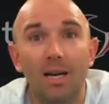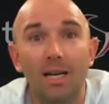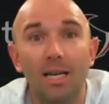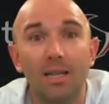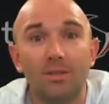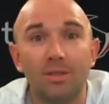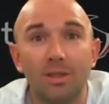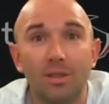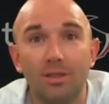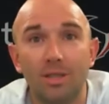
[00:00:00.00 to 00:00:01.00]
his
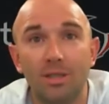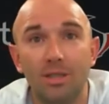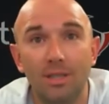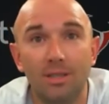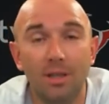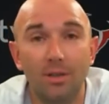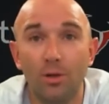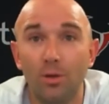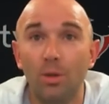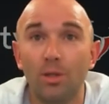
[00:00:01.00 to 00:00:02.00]
series that they're
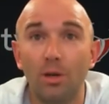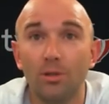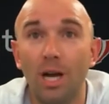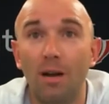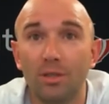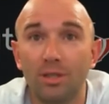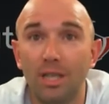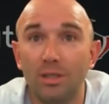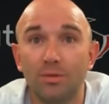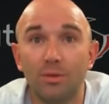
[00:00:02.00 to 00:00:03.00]
doing called
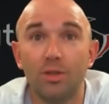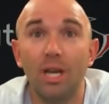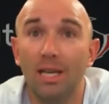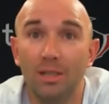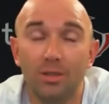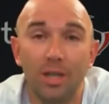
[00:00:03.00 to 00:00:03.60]
Conversations for Change.